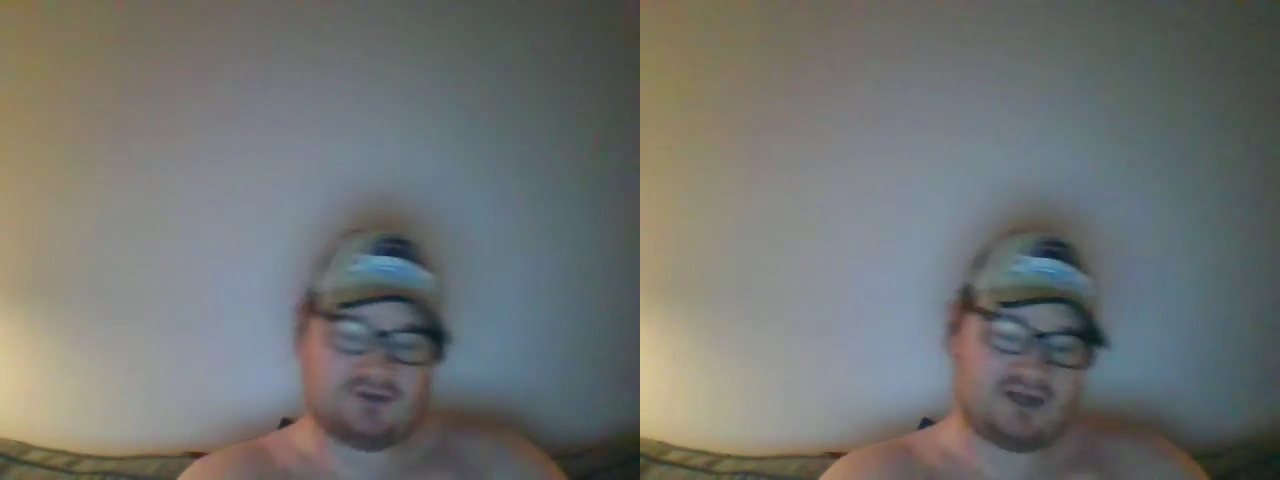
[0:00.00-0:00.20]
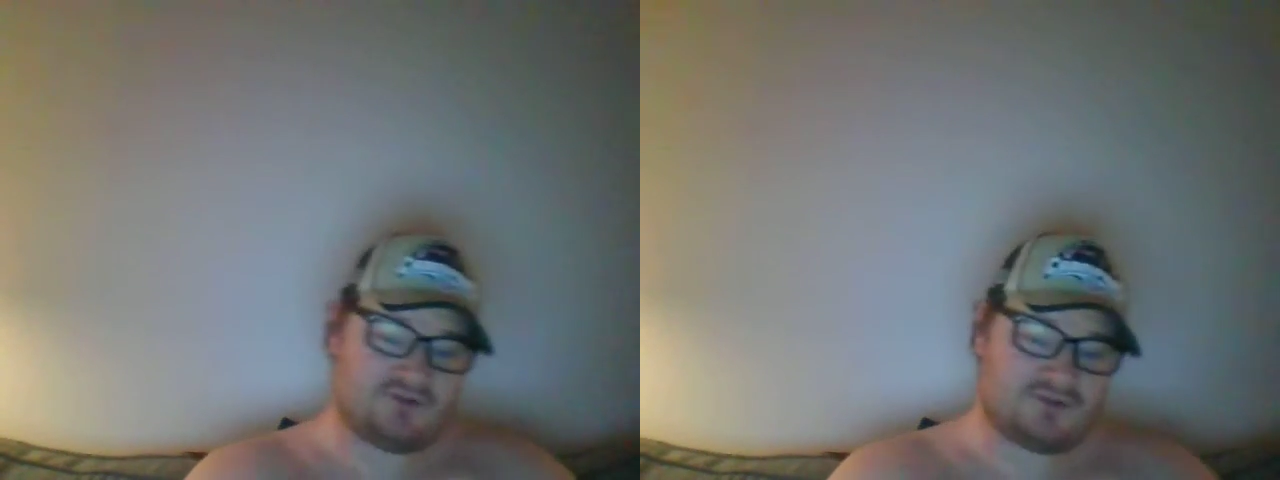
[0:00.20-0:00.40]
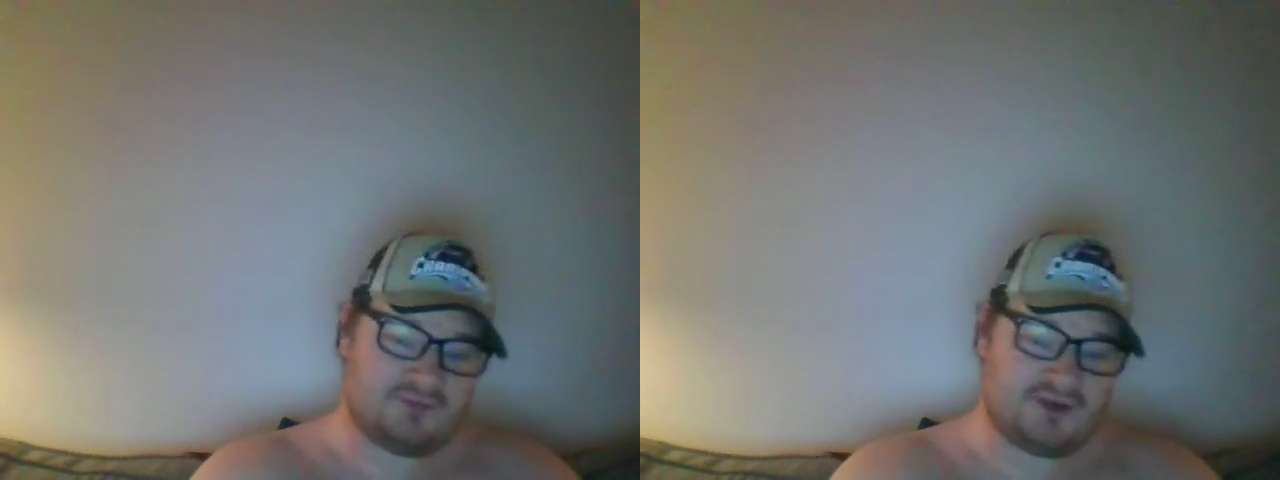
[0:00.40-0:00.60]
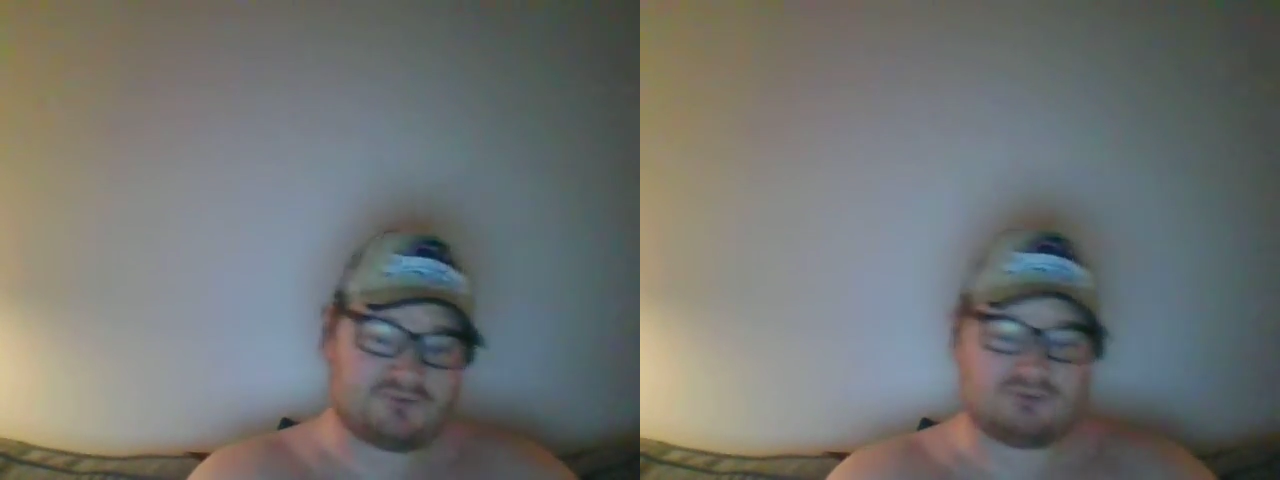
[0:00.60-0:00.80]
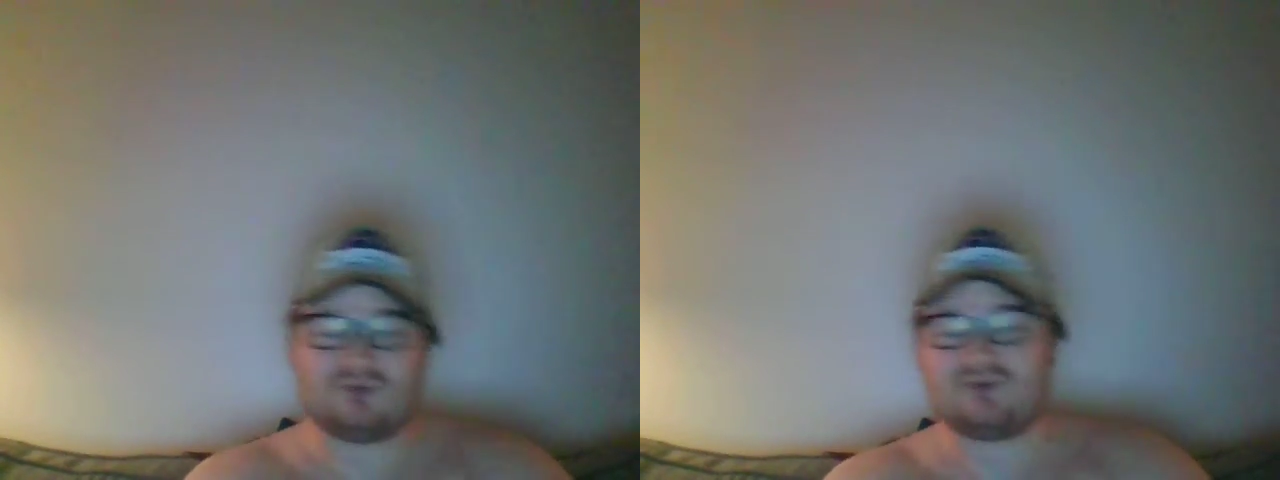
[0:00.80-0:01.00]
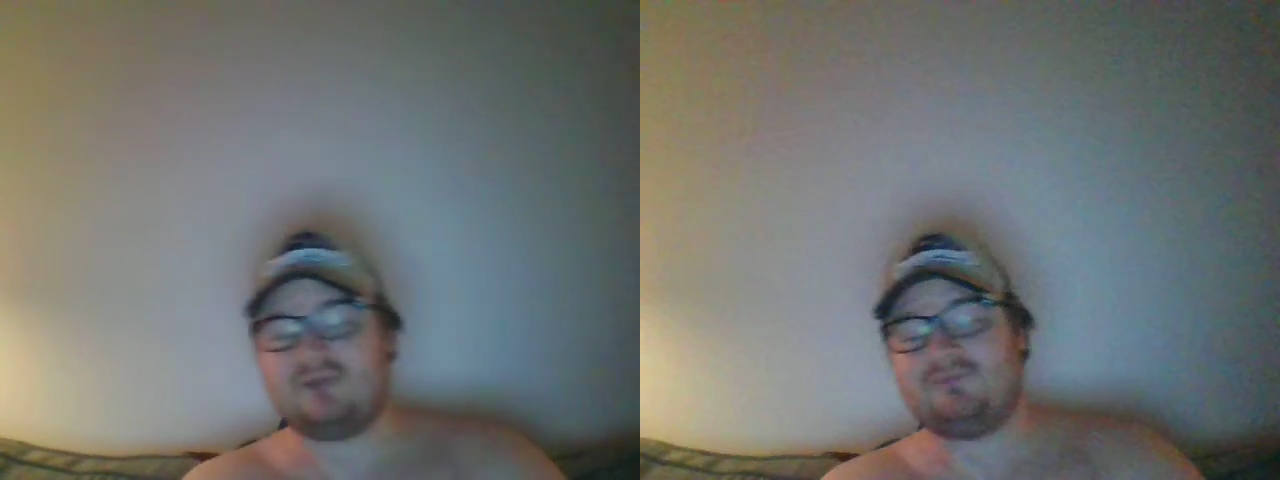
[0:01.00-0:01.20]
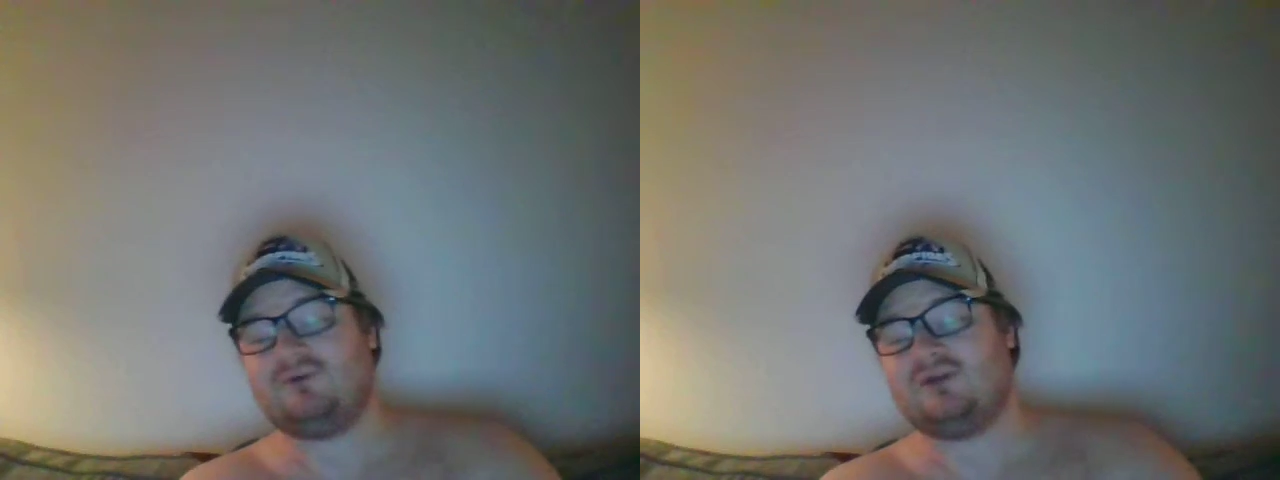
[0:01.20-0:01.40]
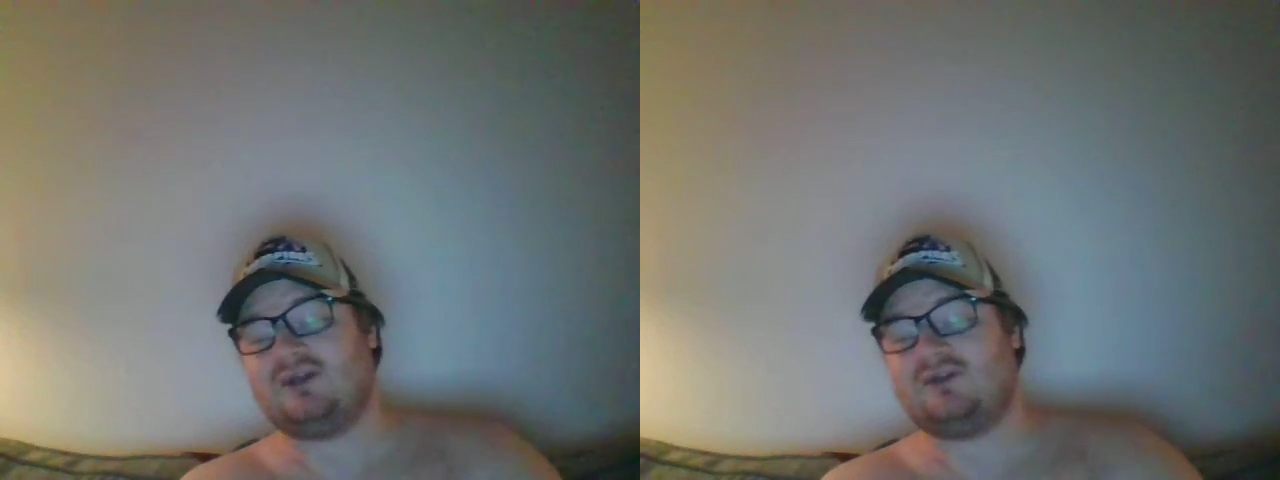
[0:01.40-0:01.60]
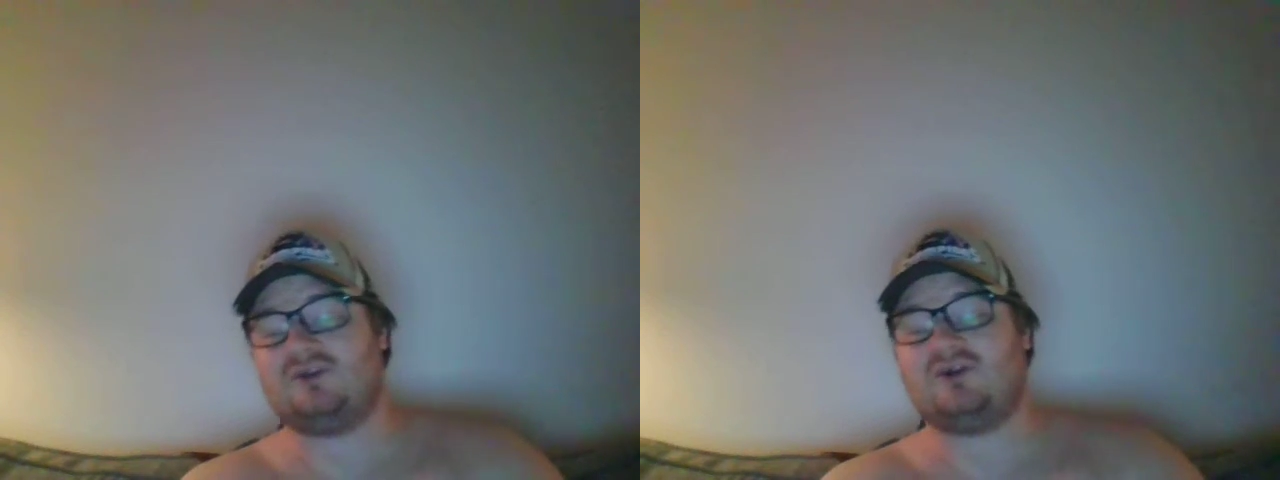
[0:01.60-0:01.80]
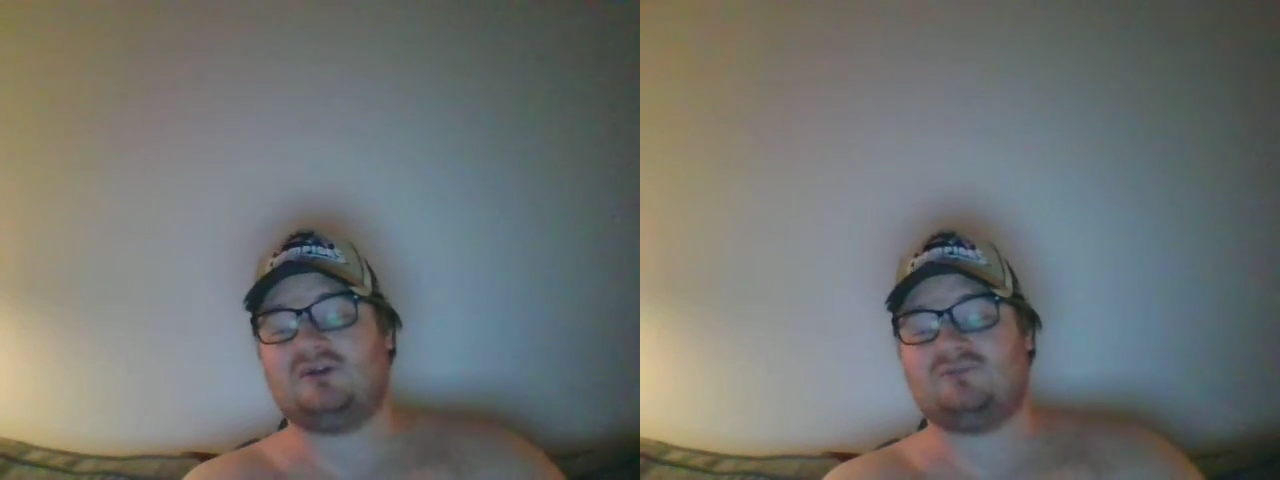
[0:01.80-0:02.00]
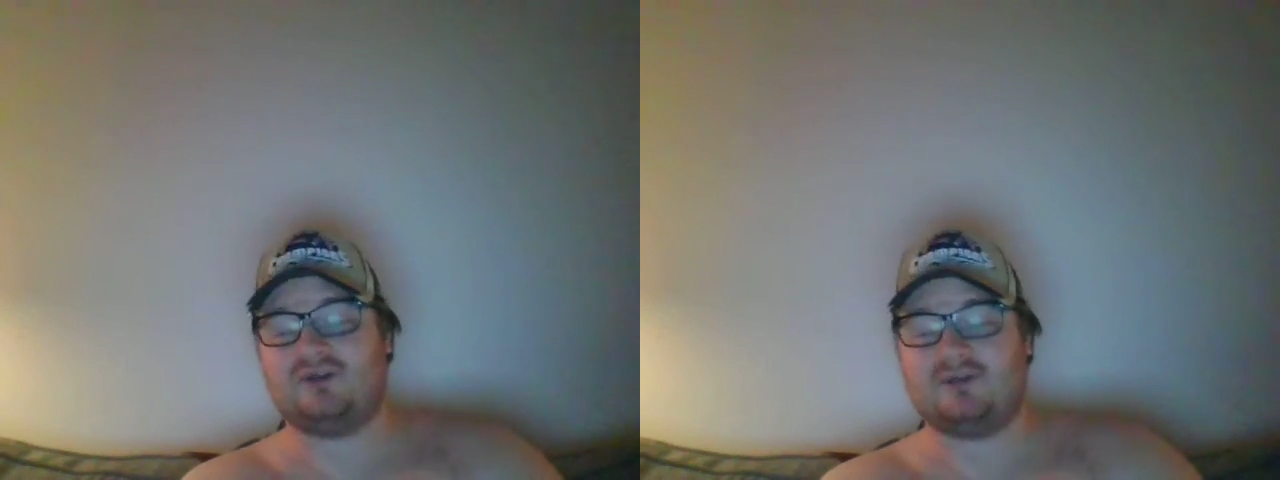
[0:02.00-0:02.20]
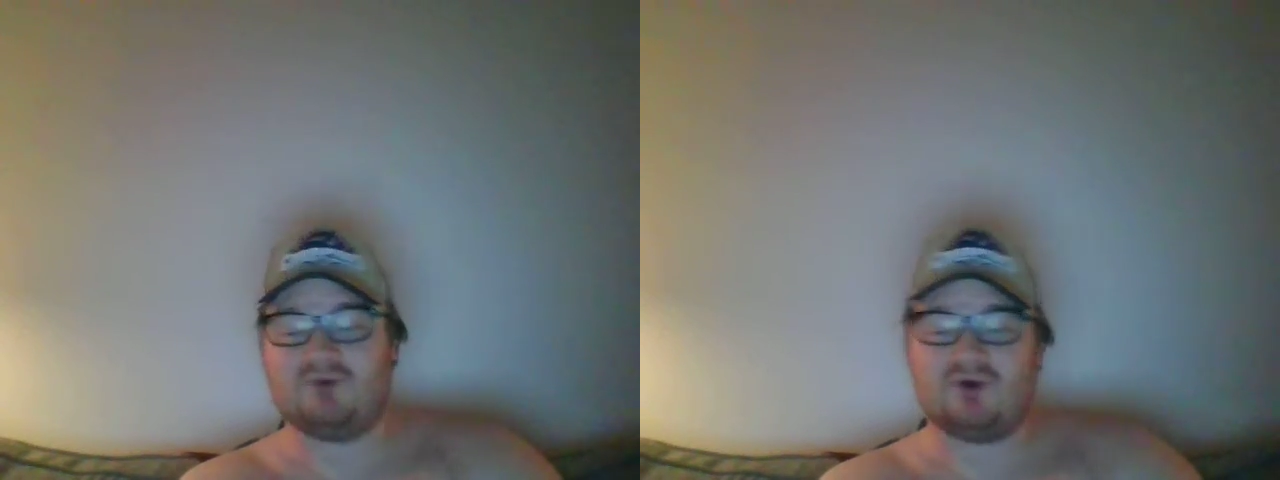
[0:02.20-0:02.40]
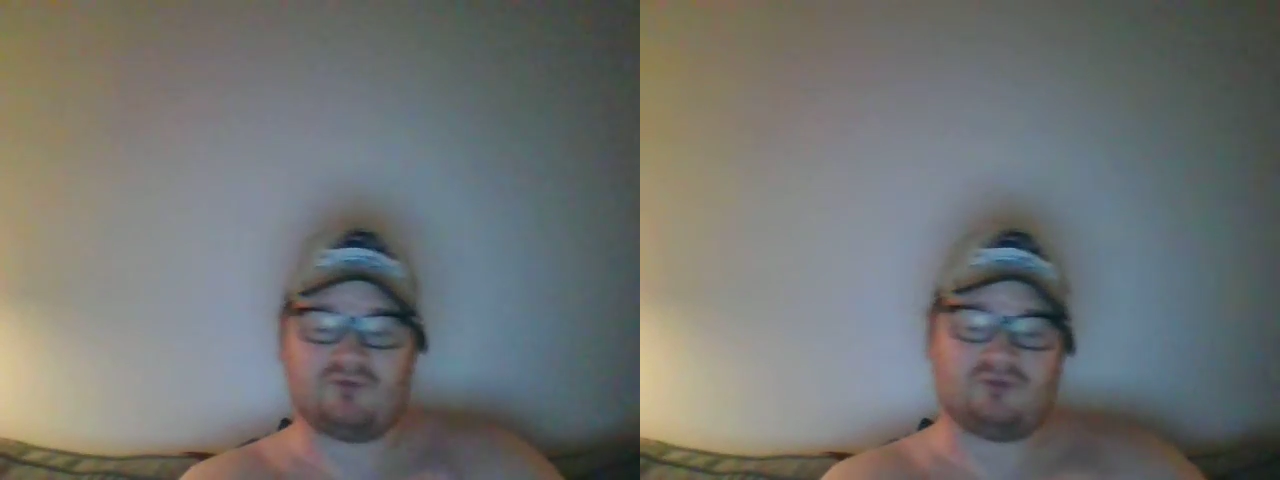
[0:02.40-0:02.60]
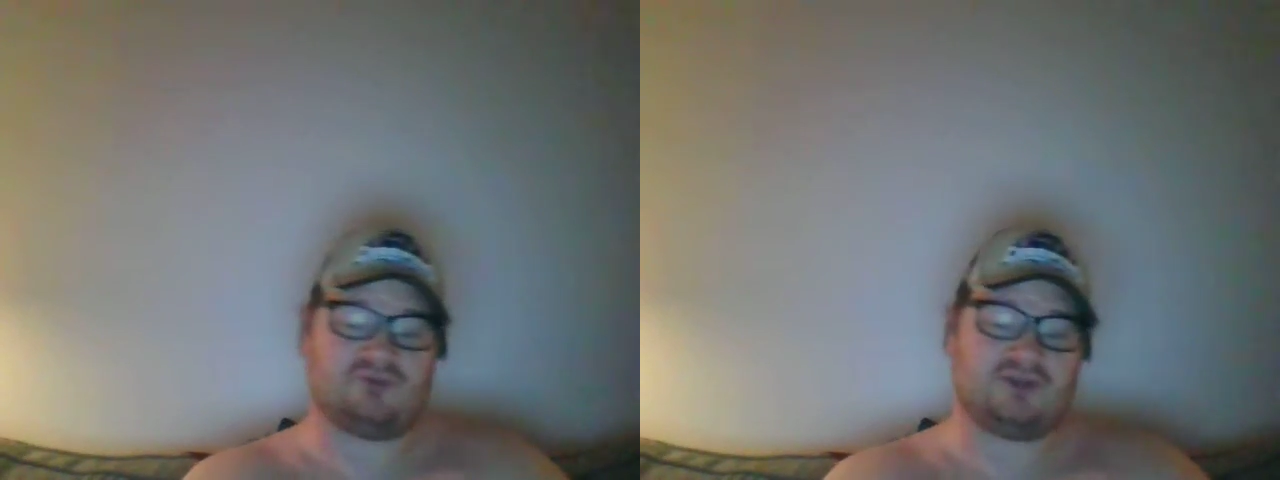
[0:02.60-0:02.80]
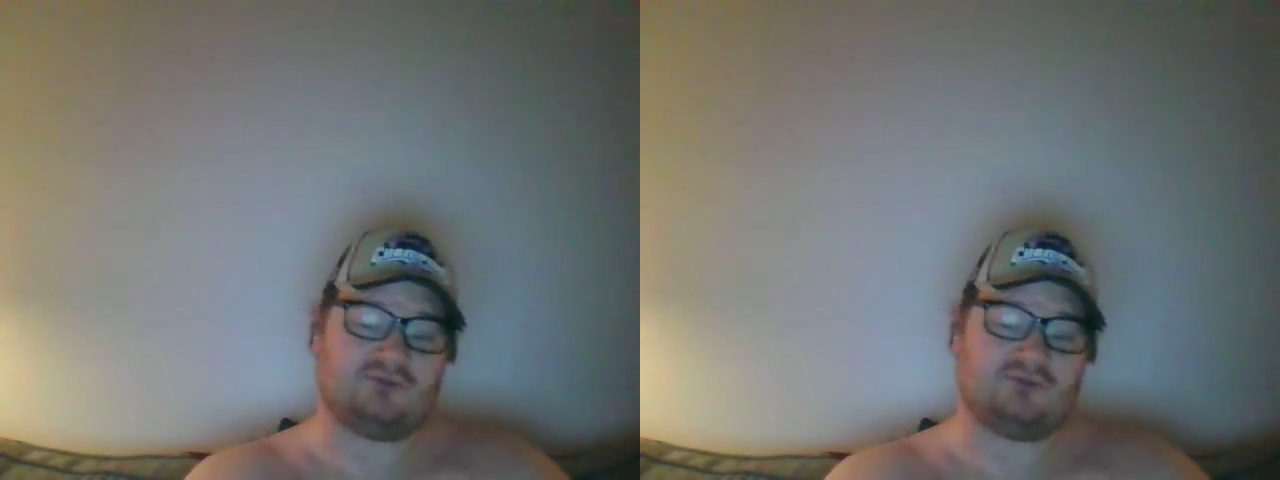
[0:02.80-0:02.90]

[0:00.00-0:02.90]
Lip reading: Now, Cauthen made his pro debut on the undercard of Riddick Bowe versus